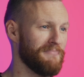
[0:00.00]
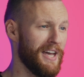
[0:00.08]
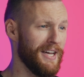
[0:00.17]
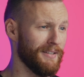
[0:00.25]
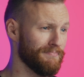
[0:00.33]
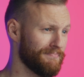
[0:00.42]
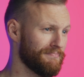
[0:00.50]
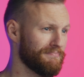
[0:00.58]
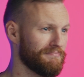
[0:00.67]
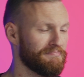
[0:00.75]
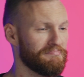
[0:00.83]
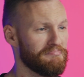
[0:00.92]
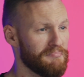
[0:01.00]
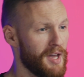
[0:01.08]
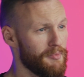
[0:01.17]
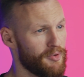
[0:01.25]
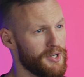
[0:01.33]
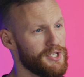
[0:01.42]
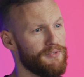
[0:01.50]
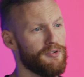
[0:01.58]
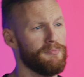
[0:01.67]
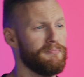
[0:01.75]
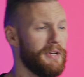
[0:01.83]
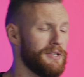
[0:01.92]
Hey, I'm Frenchie
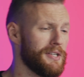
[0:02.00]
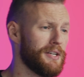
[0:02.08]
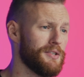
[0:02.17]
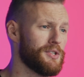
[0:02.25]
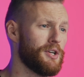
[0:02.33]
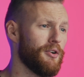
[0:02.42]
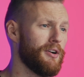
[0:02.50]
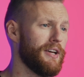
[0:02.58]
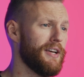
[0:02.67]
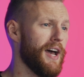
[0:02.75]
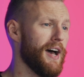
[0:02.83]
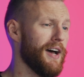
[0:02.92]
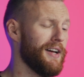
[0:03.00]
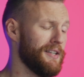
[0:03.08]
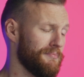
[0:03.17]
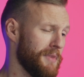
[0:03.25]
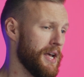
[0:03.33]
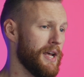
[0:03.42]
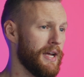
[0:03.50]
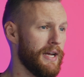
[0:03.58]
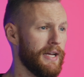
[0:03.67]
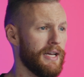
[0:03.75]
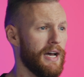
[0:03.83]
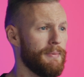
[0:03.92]
from Insignia Security, and
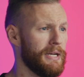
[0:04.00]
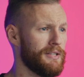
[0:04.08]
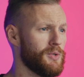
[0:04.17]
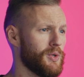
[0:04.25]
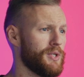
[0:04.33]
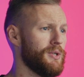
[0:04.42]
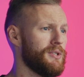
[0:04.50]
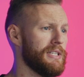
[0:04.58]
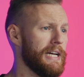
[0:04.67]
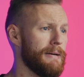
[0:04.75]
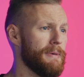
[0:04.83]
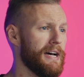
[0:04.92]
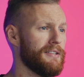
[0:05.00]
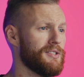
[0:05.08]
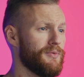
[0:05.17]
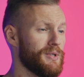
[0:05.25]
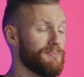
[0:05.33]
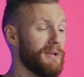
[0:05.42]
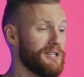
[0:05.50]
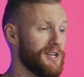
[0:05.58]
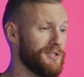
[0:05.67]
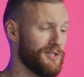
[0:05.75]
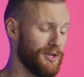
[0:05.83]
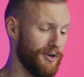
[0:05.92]
I'm here to talk to you today about software supply
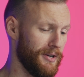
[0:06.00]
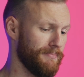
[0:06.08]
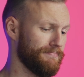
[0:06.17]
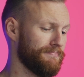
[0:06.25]
chain security.